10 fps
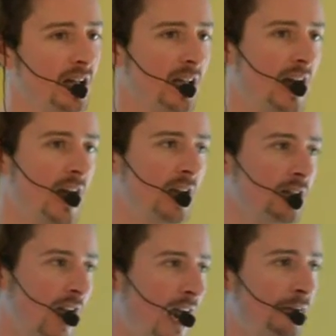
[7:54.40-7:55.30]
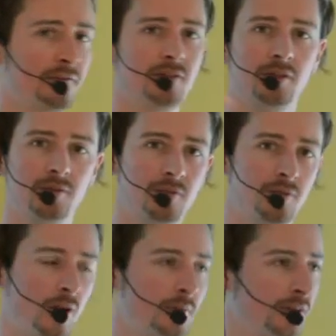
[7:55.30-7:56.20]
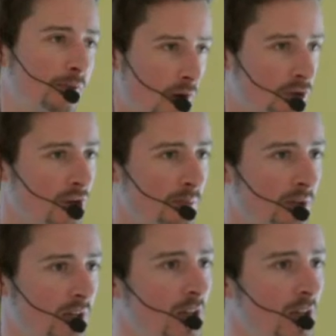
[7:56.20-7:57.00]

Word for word: yeah, you have from this workshop,